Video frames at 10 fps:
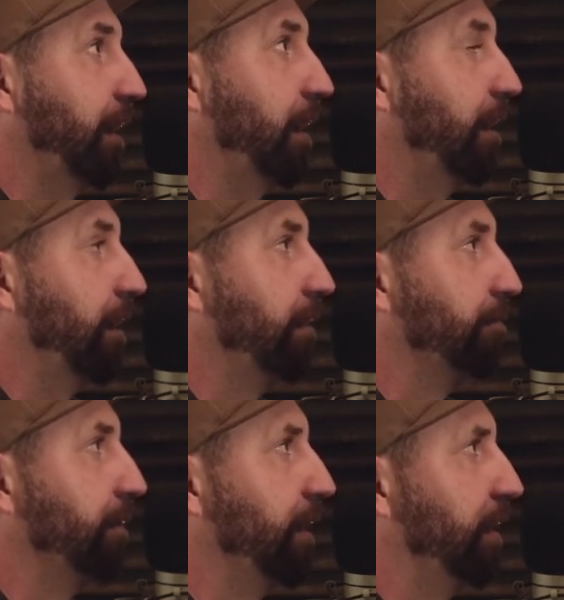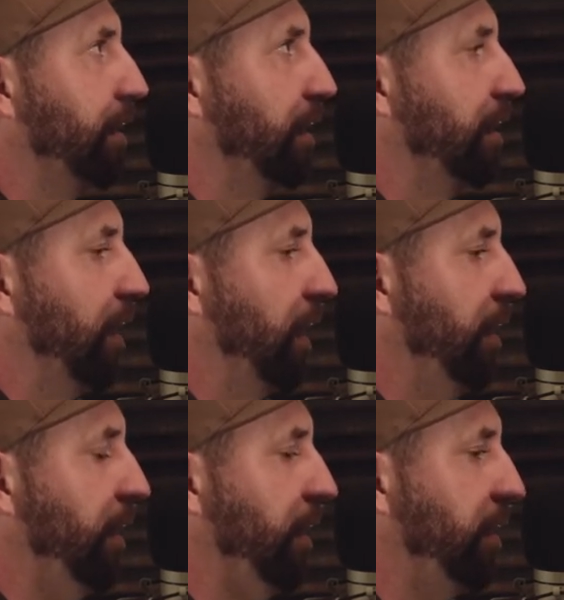Um. I
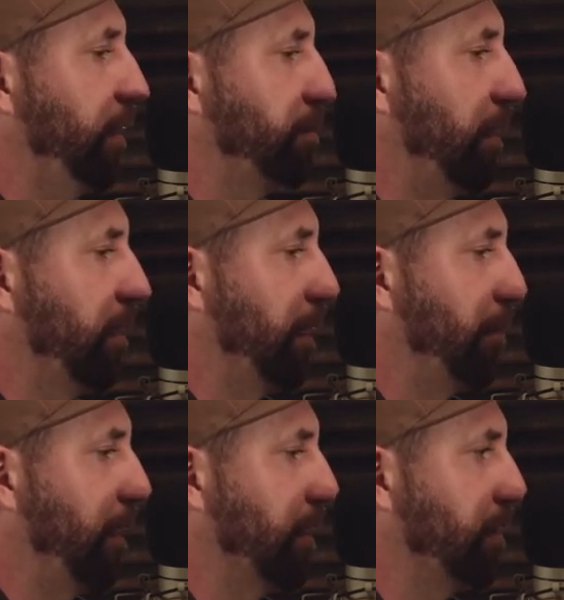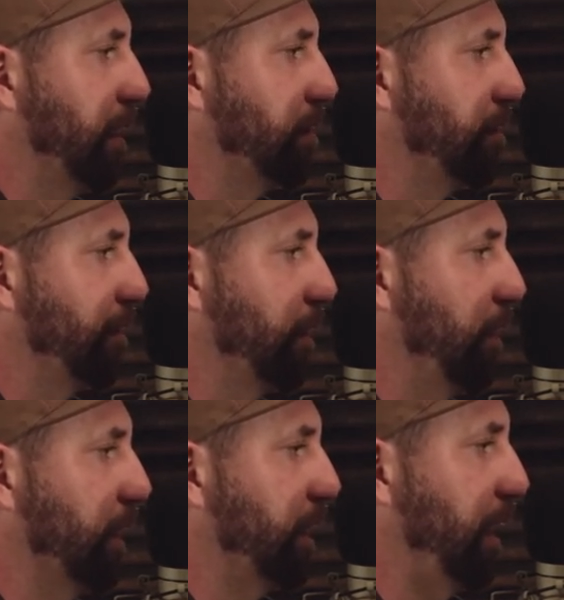think a huge part of my process for a
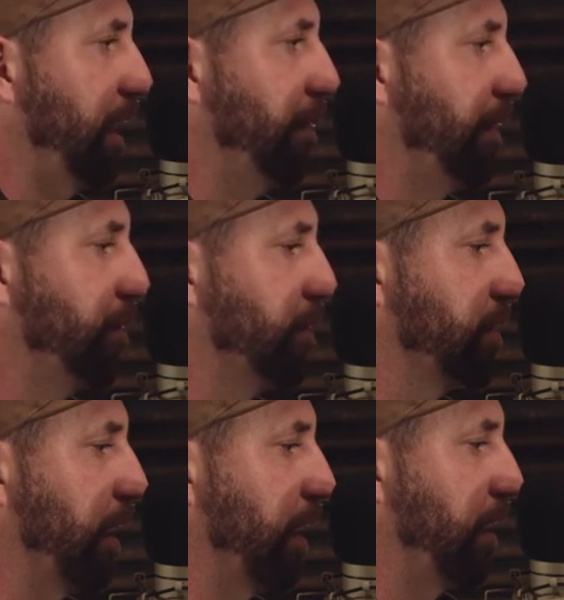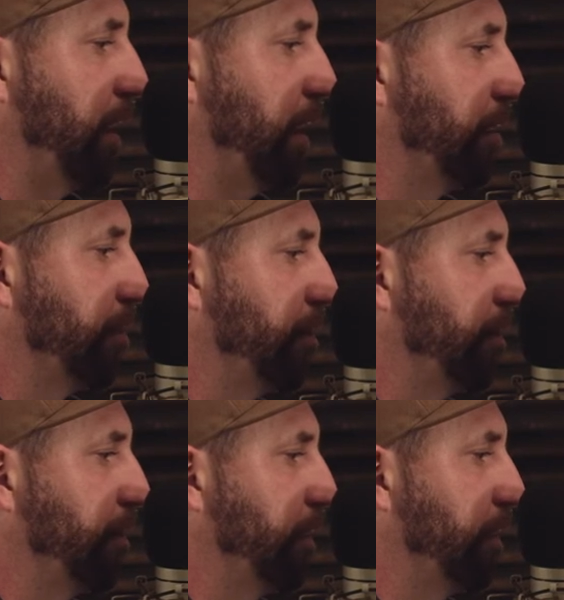long time it was like a lot
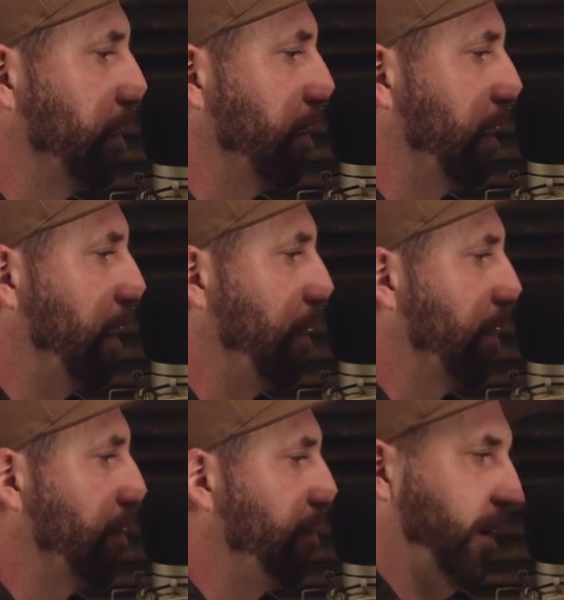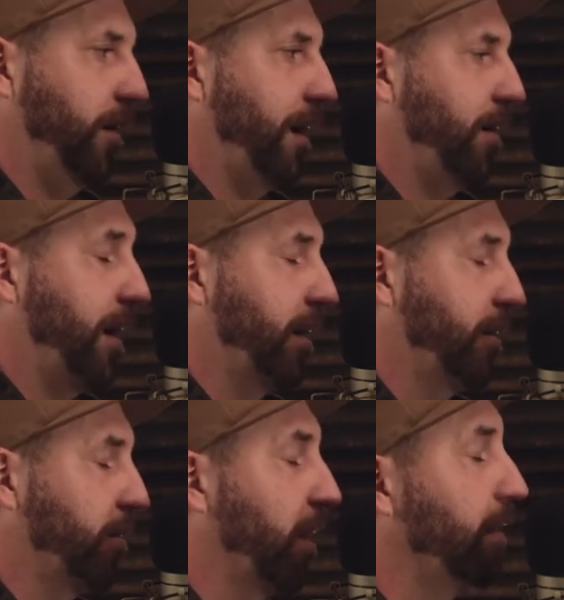of I want to figure out how to
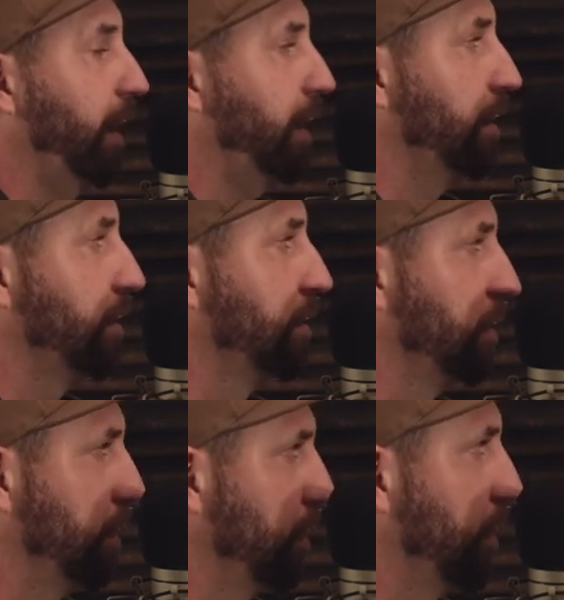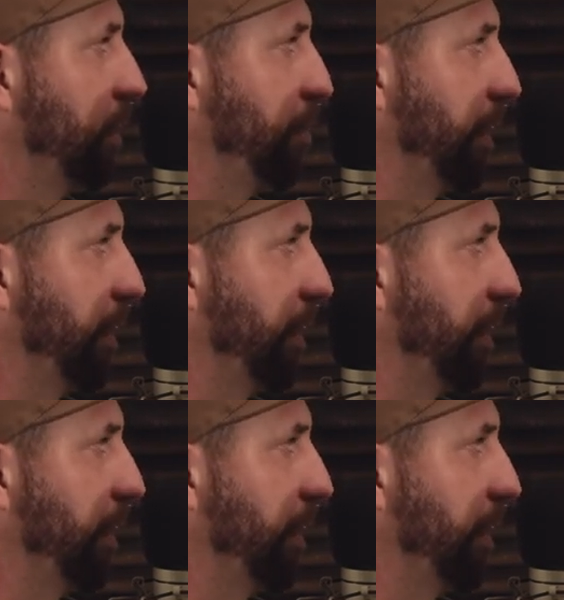draw that. Mm-hmm. You know, mm-hmm.